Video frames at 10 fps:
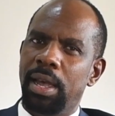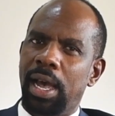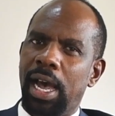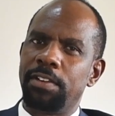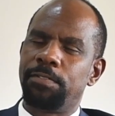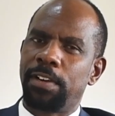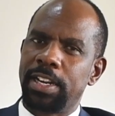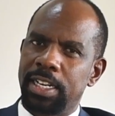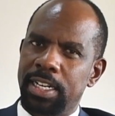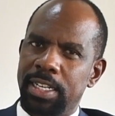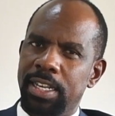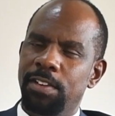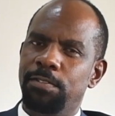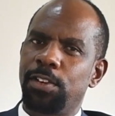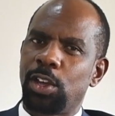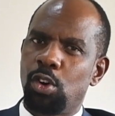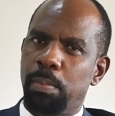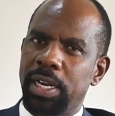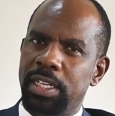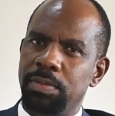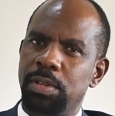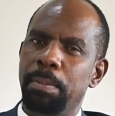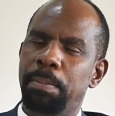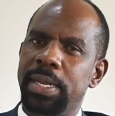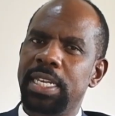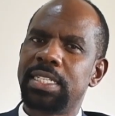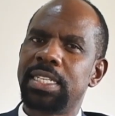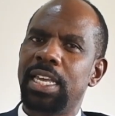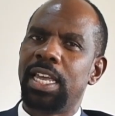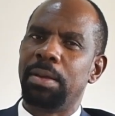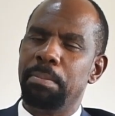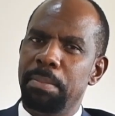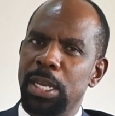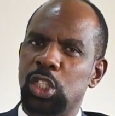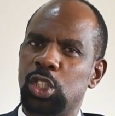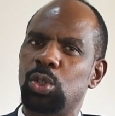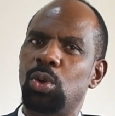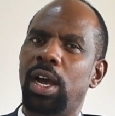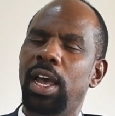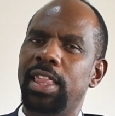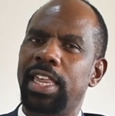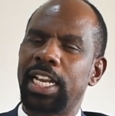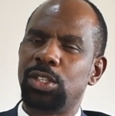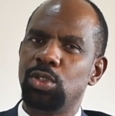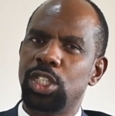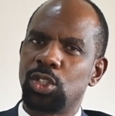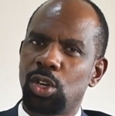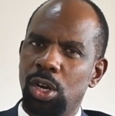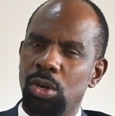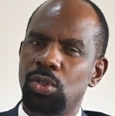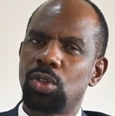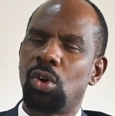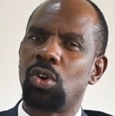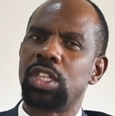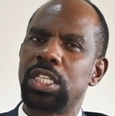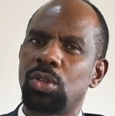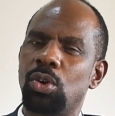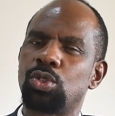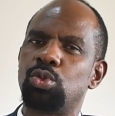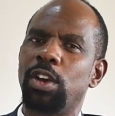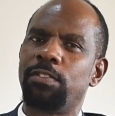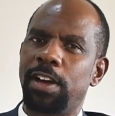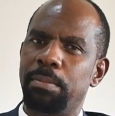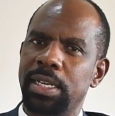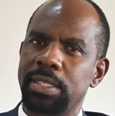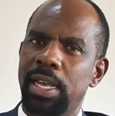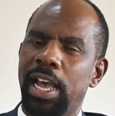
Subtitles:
And finally, for the cooperatives, please make sure that you disclose all these costs to your farmers.